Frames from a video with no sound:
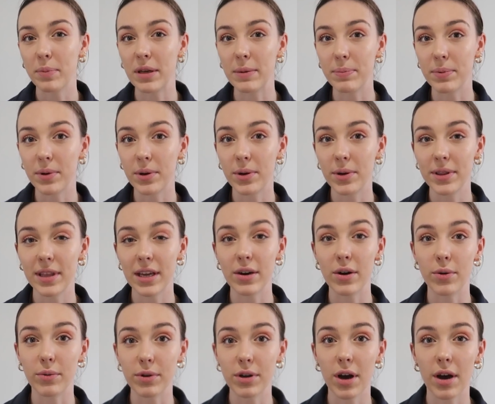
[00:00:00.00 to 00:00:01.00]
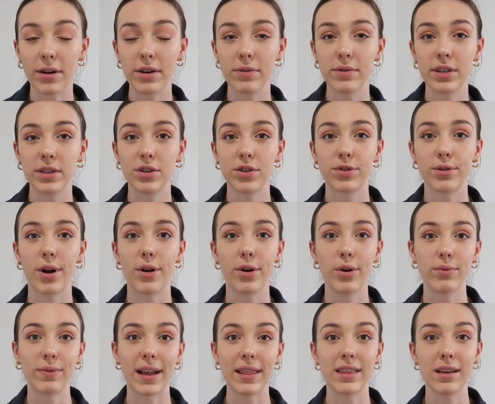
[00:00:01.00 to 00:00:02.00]
people that own condos in
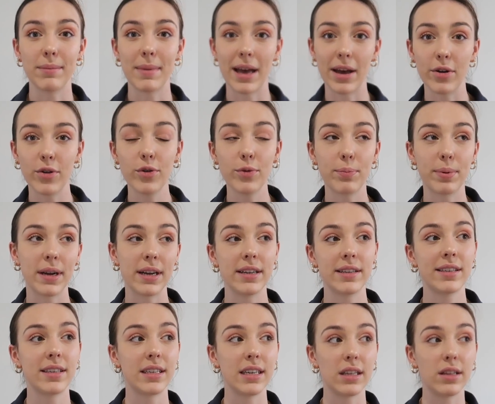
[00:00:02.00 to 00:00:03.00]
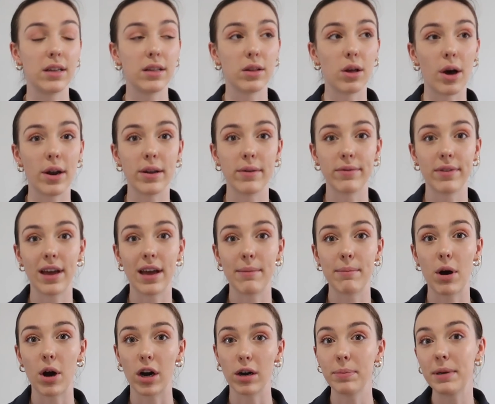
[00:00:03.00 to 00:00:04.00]
Toronto rent them out, but still a lot of
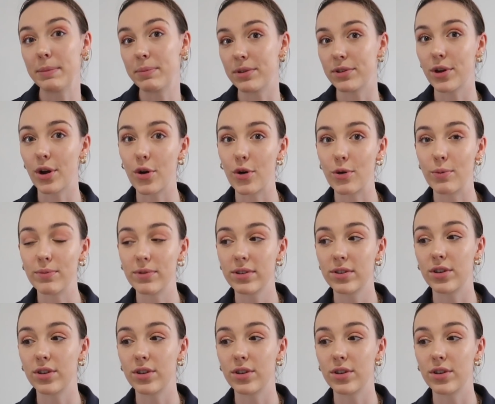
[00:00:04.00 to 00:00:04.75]
them are people's homes.